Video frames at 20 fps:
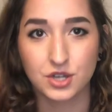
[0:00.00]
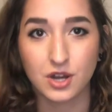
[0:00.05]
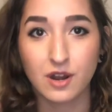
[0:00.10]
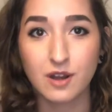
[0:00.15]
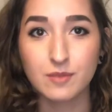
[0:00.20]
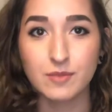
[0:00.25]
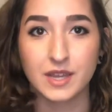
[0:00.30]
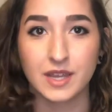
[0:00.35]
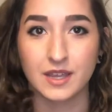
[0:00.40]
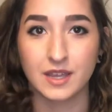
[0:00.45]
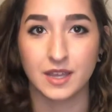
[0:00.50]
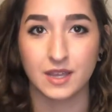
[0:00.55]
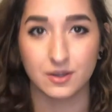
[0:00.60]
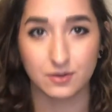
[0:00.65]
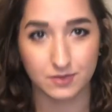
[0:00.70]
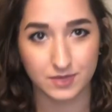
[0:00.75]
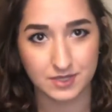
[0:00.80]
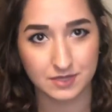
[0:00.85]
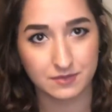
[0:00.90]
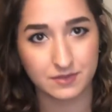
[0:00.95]
charming, it
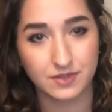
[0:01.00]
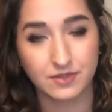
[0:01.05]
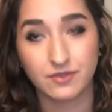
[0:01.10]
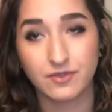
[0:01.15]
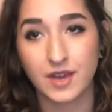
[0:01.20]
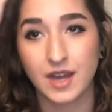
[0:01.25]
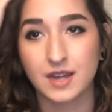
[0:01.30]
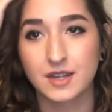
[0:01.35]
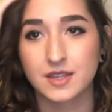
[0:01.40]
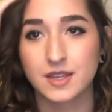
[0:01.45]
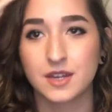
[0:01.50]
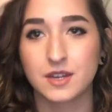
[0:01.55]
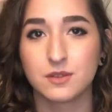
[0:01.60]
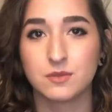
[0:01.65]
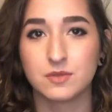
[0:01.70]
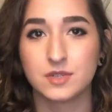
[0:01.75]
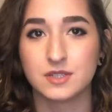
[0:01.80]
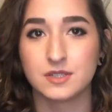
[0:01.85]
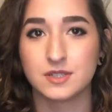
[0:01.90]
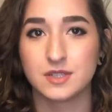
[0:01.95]
was the fact that it
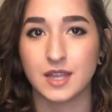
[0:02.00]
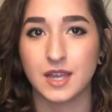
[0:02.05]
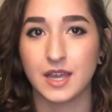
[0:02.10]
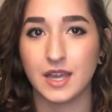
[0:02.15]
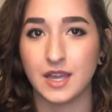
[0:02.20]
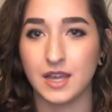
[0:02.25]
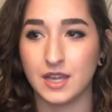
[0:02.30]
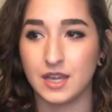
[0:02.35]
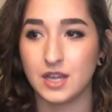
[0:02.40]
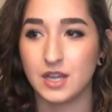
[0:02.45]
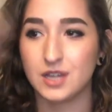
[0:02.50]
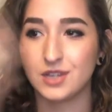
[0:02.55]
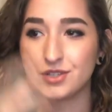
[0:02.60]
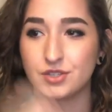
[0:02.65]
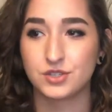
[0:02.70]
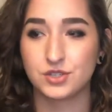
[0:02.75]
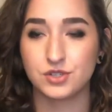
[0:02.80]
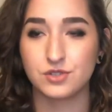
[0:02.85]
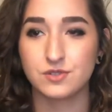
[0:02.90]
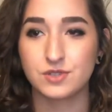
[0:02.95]
was a
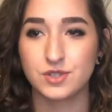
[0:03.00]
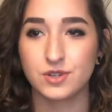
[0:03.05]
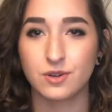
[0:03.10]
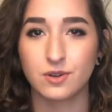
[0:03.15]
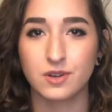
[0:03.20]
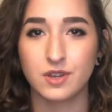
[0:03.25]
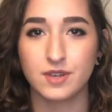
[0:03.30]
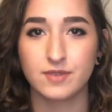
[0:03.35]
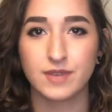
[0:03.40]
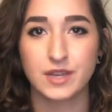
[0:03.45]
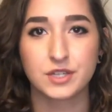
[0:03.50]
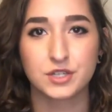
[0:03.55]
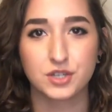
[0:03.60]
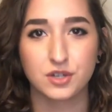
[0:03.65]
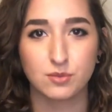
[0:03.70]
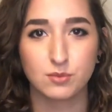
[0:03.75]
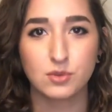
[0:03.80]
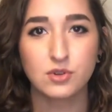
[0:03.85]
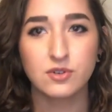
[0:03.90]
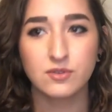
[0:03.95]
choose your own
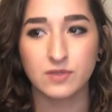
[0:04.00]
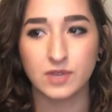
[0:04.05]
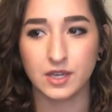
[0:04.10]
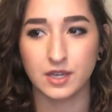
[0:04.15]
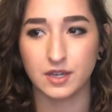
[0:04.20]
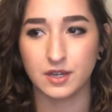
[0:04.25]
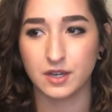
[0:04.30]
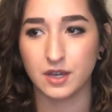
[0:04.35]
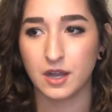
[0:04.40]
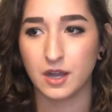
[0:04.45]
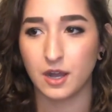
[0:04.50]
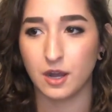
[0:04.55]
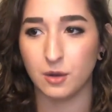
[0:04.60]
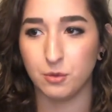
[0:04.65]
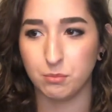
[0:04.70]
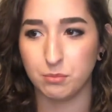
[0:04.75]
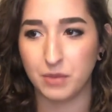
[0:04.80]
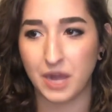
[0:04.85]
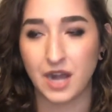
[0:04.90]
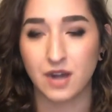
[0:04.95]
adventure movie
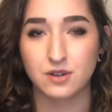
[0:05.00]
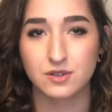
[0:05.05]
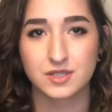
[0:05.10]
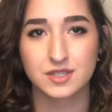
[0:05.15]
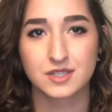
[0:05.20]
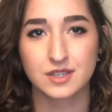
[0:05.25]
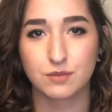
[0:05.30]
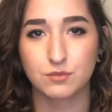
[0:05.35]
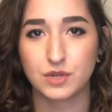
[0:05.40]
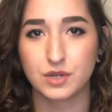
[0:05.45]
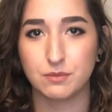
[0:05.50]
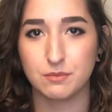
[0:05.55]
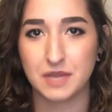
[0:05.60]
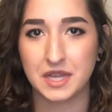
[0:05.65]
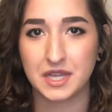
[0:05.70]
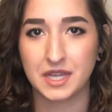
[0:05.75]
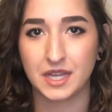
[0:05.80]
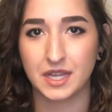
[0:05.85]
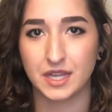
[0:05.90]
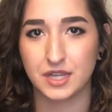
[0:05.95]
about someone
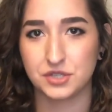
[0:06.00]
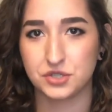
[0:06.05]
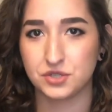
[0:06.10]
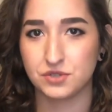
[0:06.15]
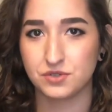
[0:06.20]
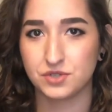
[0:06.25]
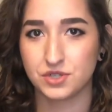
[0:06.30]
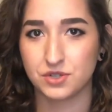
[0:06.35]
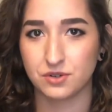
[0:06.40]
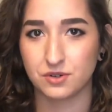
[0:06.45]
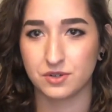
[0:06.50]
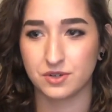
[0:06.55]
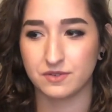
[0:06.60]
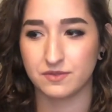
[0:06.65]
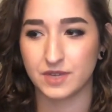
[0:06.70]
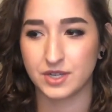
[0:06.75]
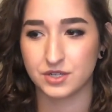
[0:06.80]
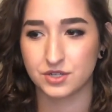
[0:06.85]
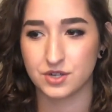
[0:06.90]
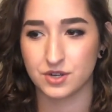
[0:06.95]
making a choose your own
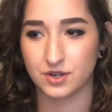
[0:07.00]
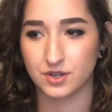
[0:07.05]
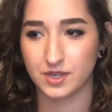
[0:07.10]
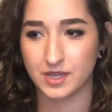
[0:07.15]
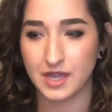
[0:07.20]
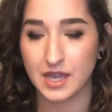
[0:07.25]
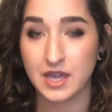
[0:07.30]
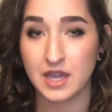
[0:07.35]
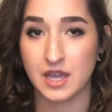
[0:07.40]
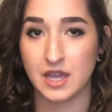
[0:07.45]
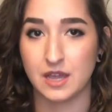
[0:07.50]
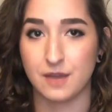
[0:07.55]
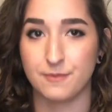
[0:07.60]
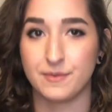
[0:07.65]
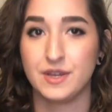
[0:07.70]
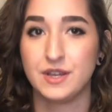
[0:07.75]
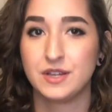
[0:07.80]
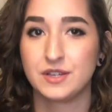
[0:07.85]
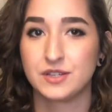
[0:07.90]
adventure game,